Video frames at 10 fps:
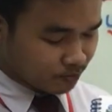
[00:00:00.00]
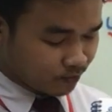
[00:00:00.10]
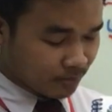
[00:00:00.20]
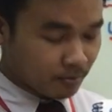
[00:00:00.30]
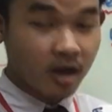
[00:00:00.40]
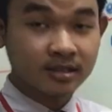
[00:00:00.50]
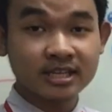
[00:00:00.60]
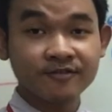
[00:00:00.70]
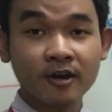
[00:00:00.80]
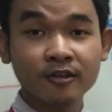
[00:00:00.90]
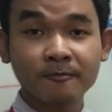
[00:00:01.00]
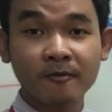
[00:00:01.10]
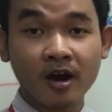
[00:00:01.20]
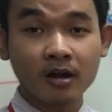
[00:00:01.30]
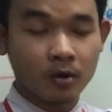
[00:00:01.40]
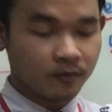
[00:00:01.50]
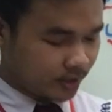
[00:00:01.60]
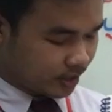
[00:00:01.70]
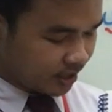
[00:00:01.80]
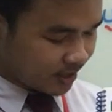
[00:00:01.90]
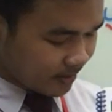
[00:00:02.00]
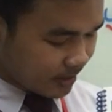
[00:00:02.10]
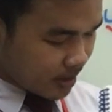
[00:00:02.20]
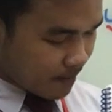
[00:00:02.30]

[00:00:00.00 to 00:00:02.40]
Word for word: when Monty found the fox over here,